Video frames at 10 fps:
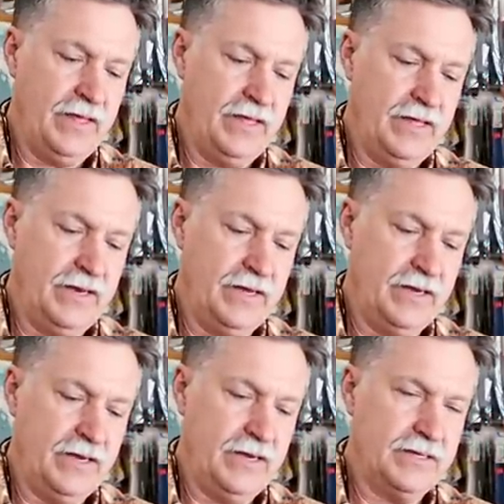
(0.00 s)
And
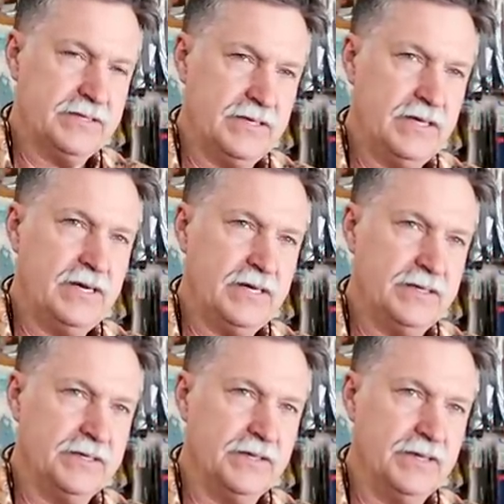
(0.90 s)
uh, I said, I, I
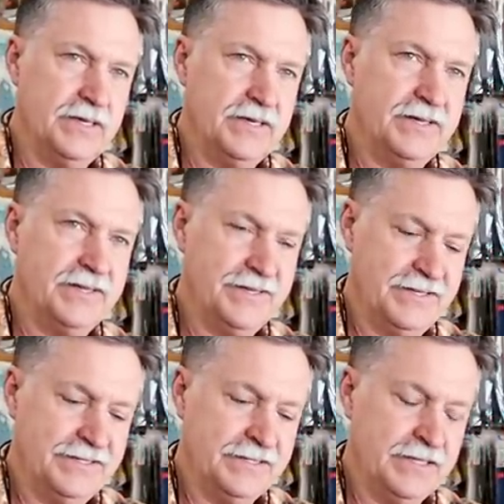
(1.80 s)
can do that.
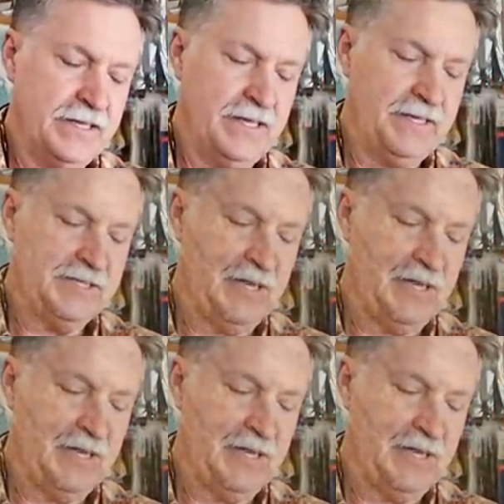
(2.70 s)
And